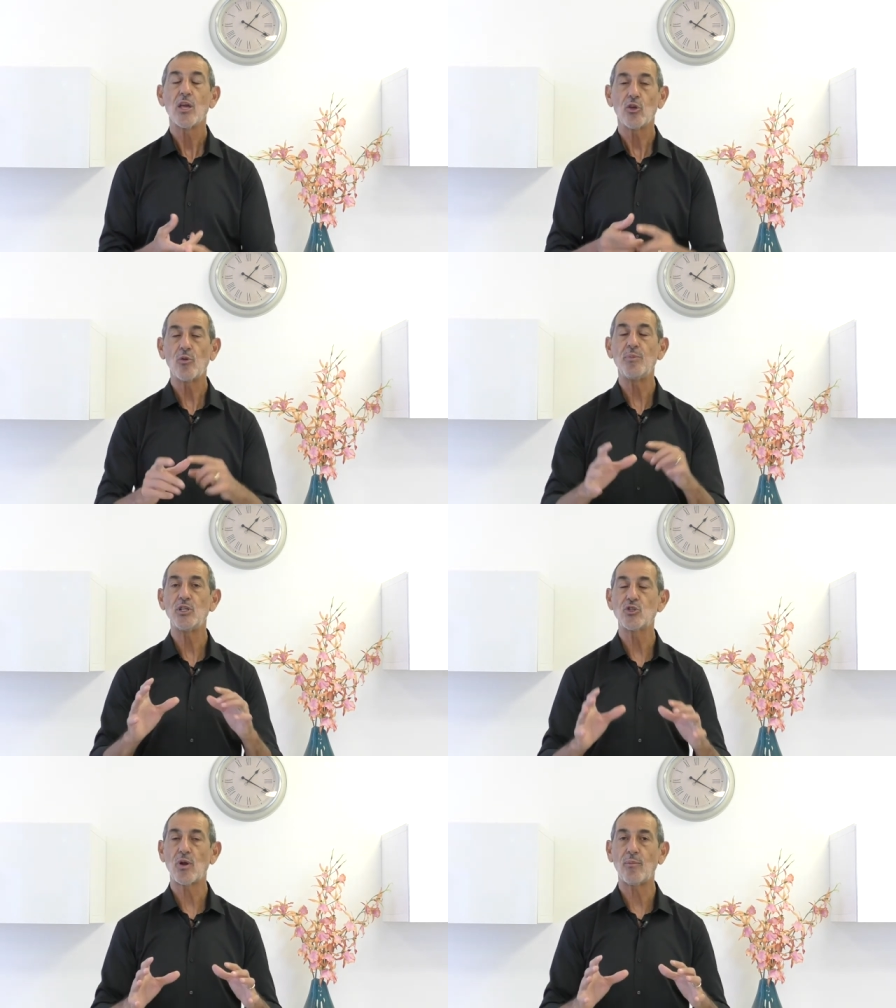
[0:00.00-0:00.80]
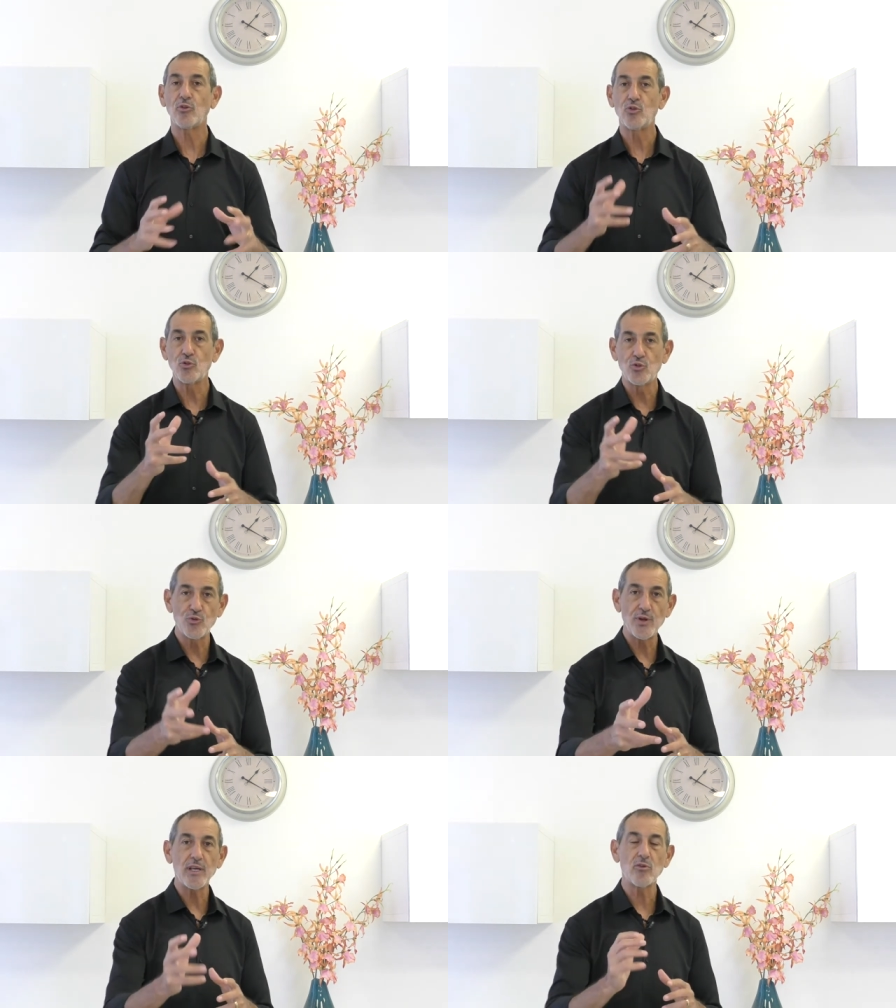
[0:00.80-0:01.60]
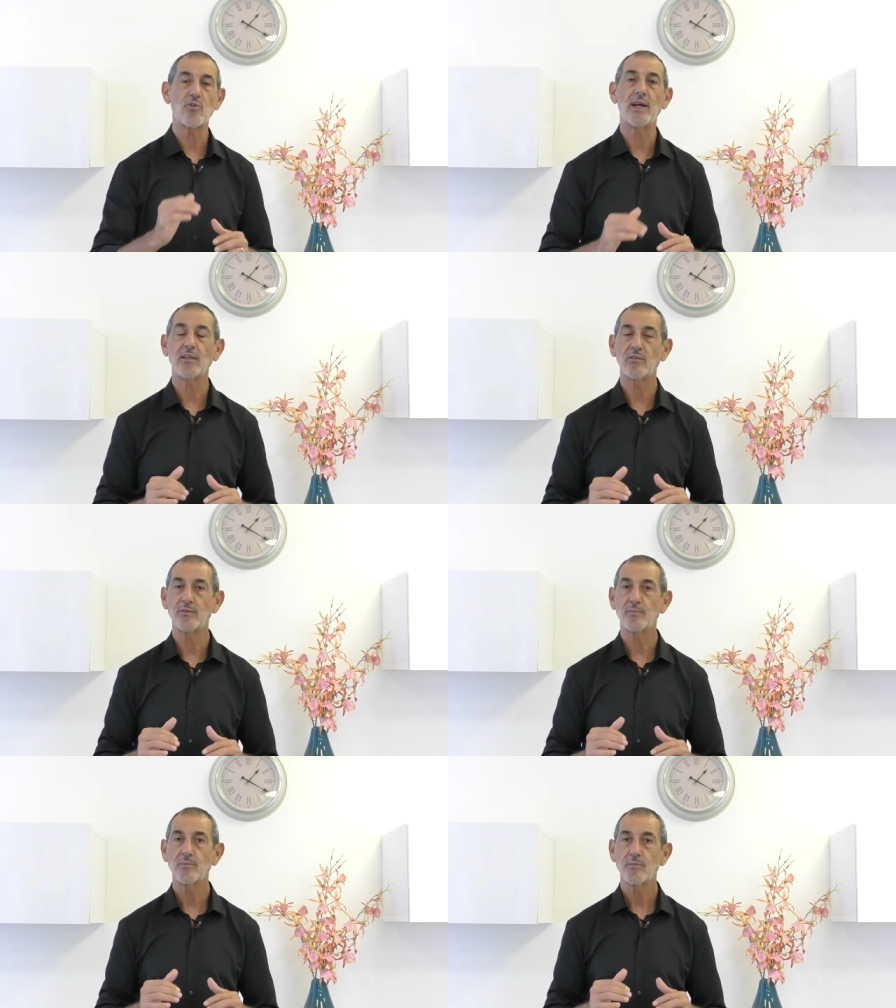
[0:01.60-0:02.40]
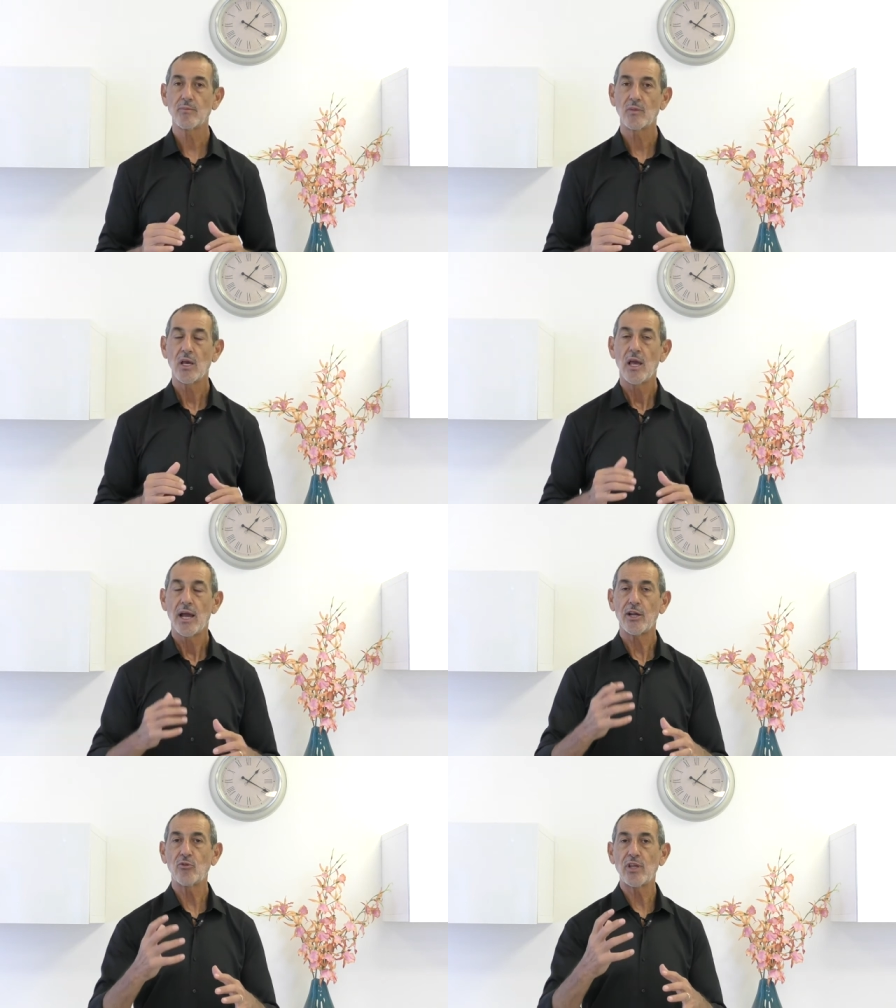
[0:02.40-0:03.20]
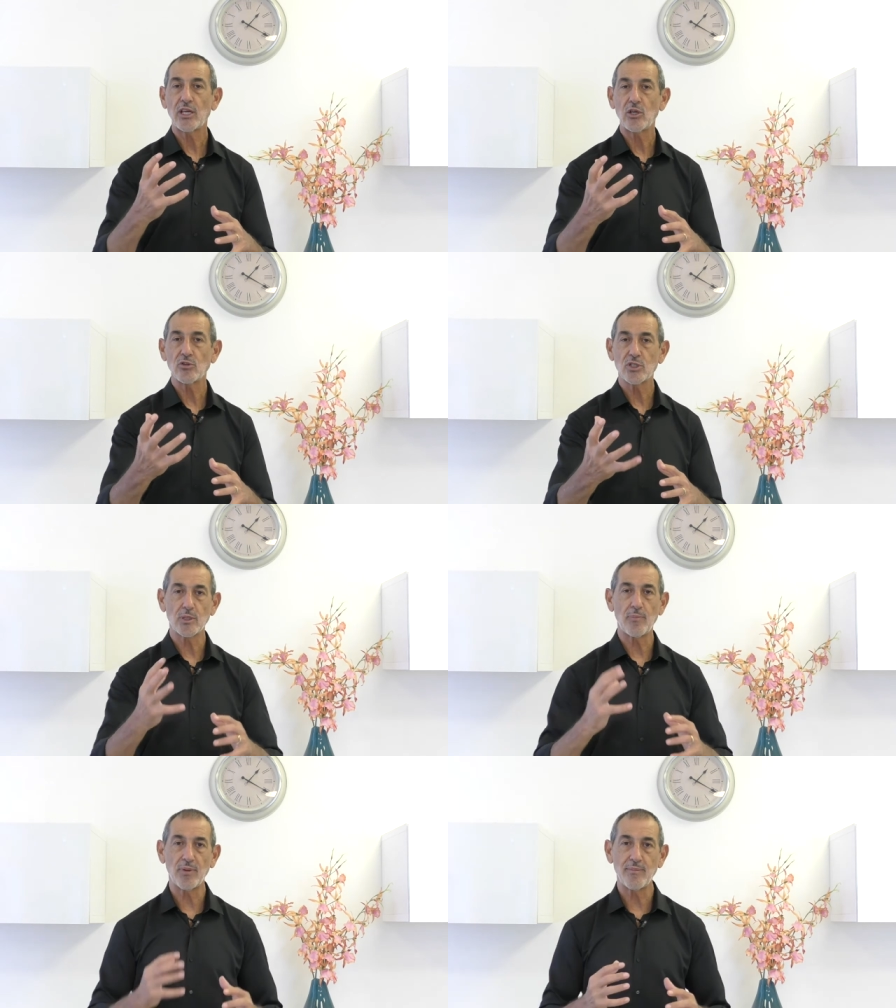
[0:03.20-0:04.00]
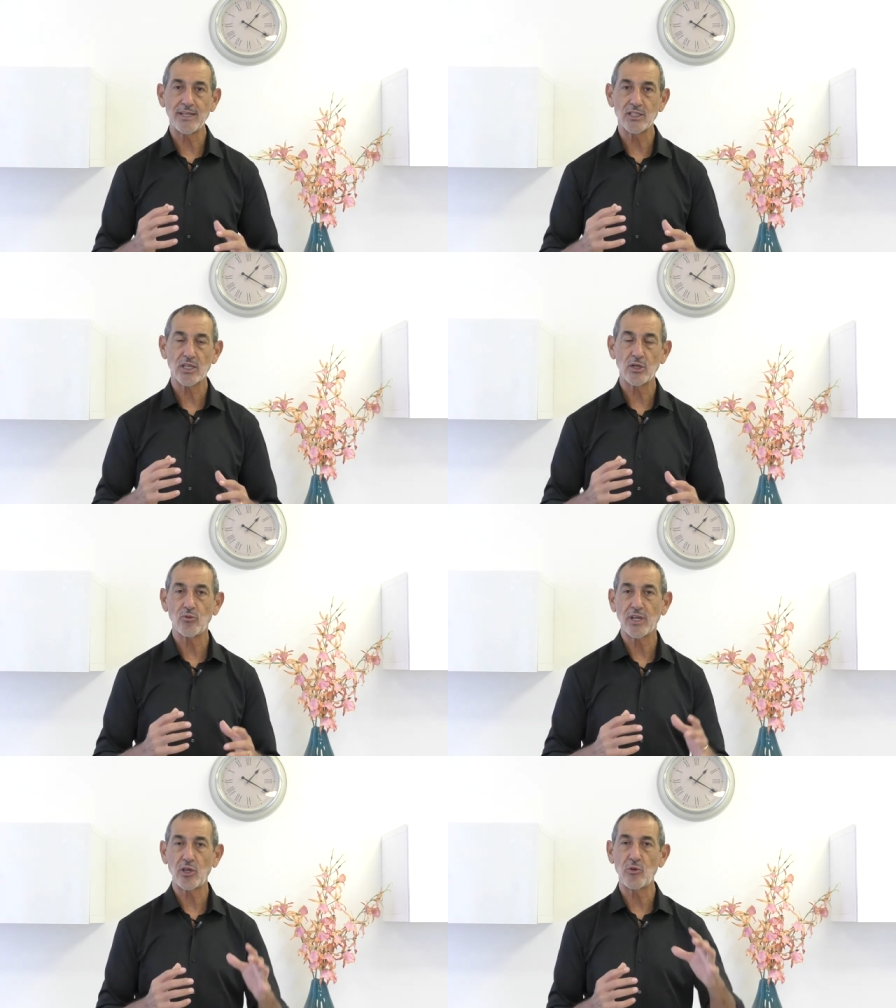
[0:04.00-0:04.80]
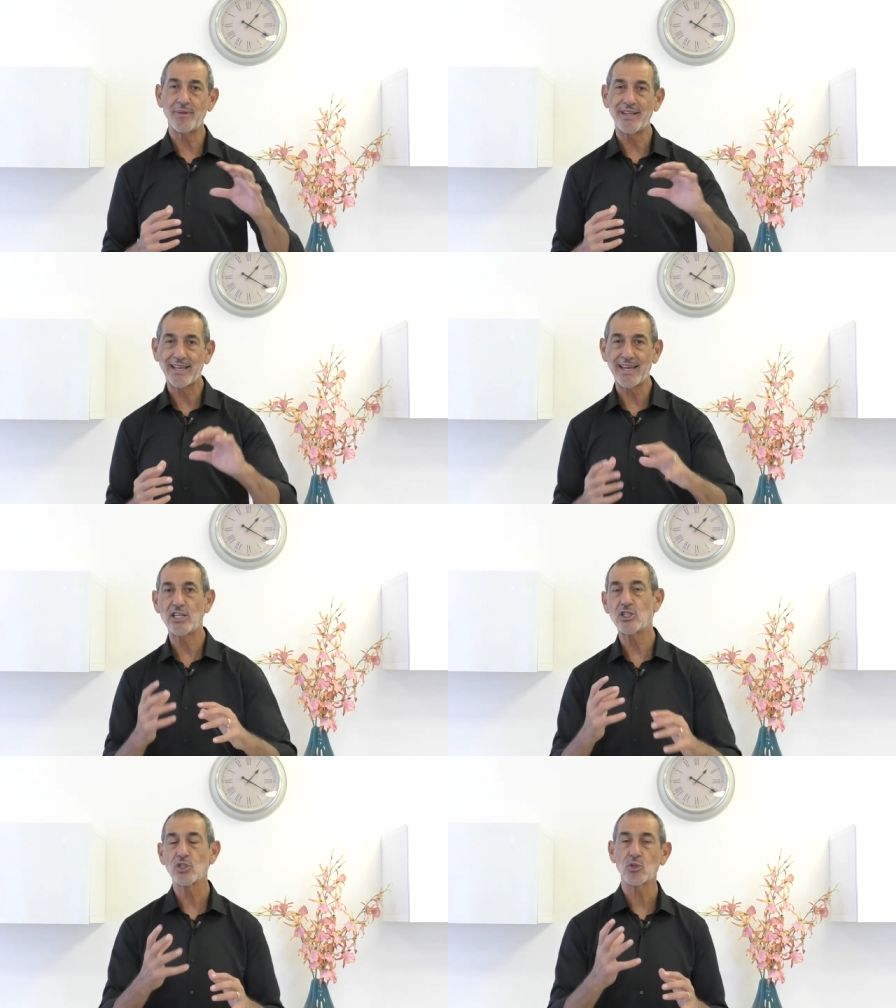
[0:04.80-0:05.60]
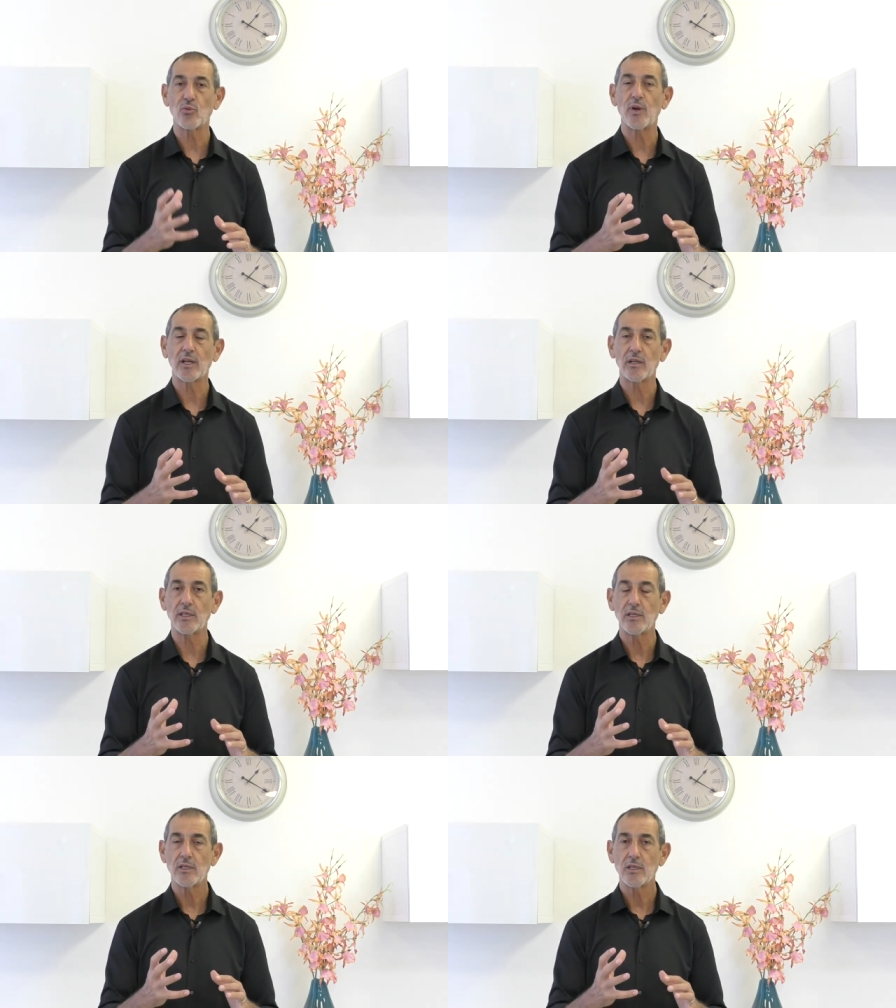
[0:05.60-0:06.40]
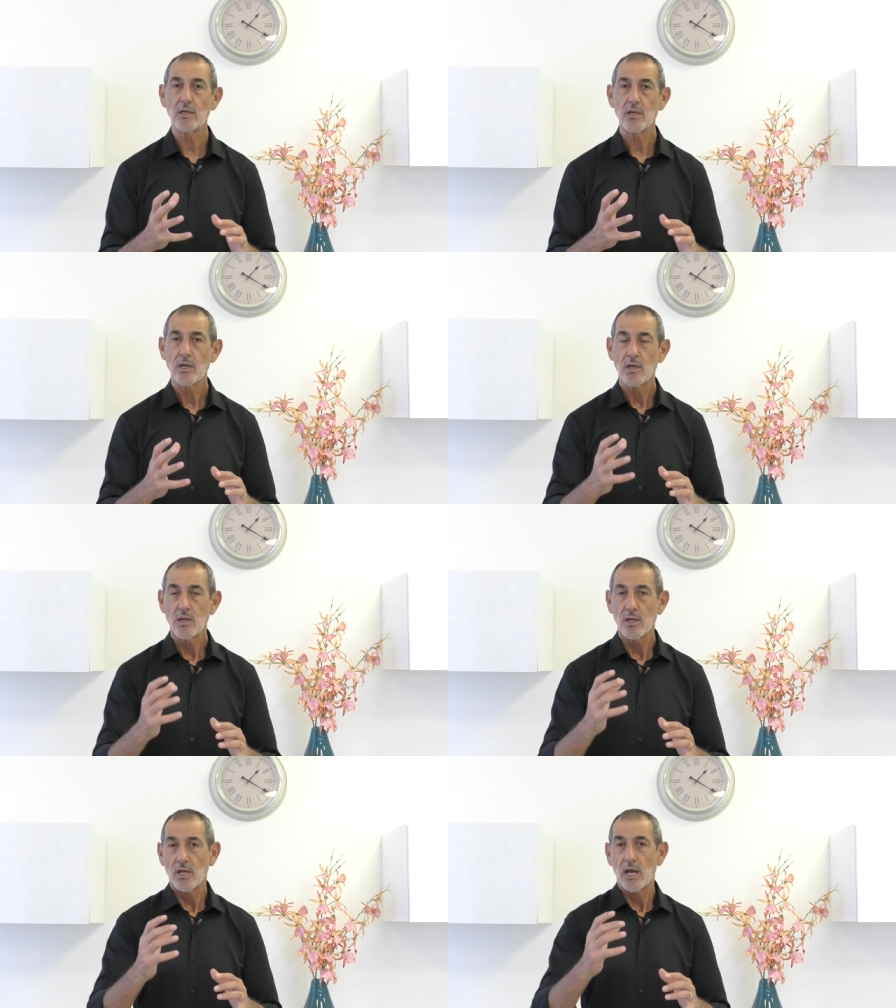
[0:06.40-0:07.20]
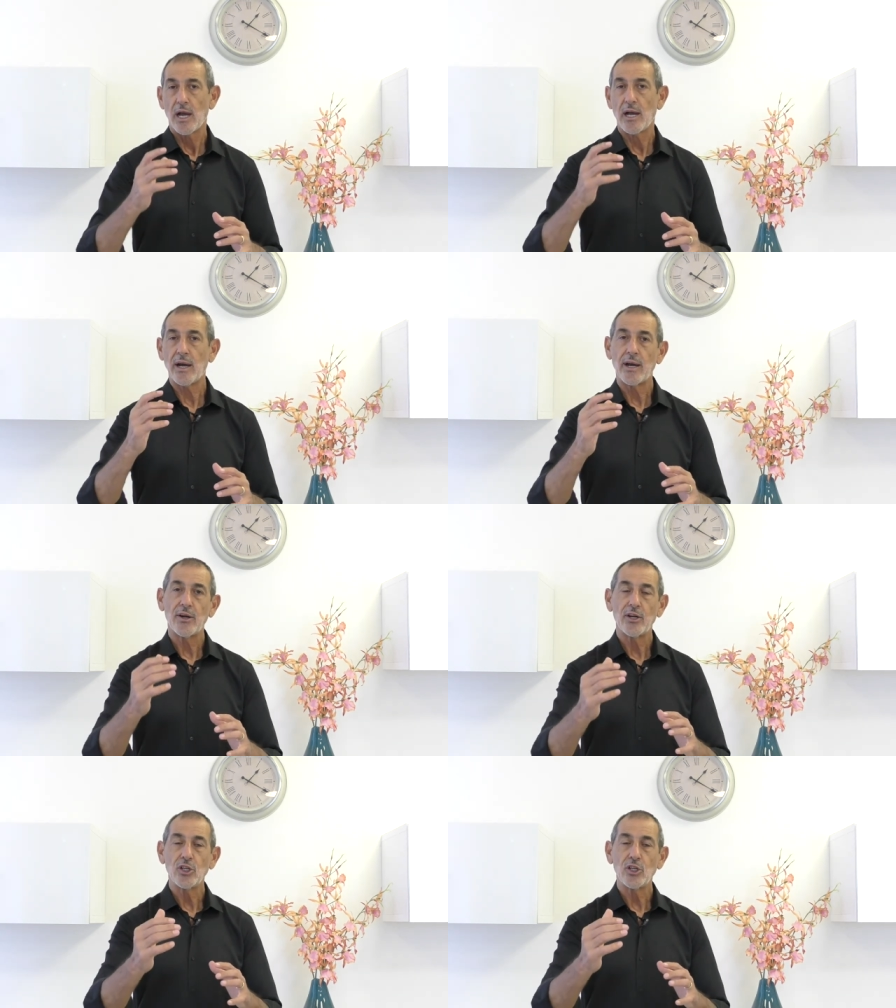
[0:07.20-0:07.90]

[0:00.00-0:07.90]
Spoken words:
You'll be in trouble. Do you drink right? Are you taking your supplements? Are you taking your medications correctly? Are